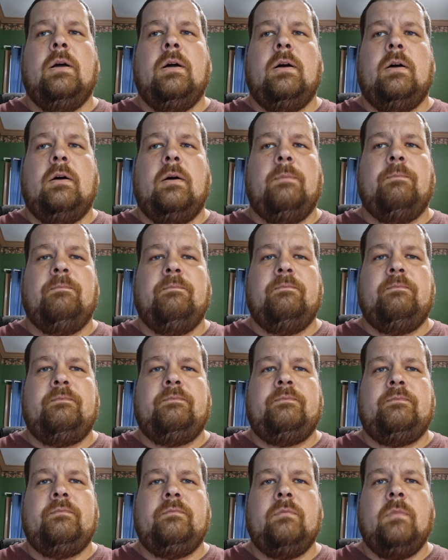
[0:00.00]
Um,
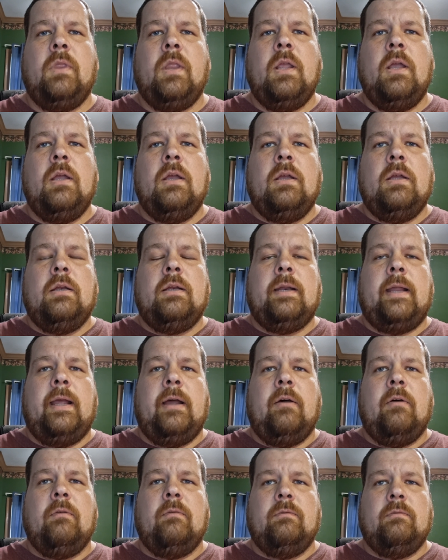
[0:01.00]

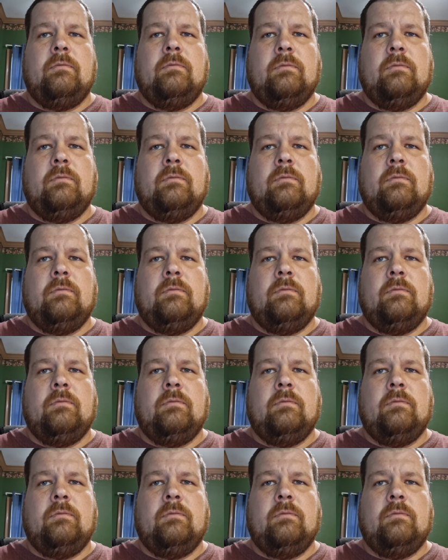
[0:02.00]
Now,